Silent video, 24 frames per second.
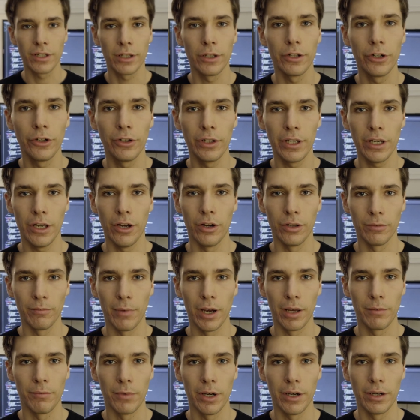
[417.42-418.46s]
clearly on
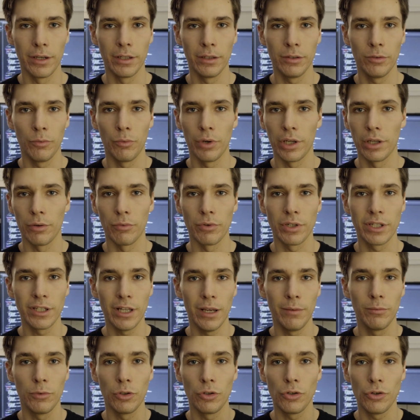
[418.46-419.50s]
my mind when it was
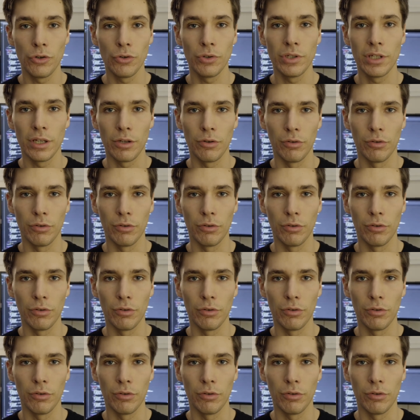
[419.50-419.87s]
time to choose a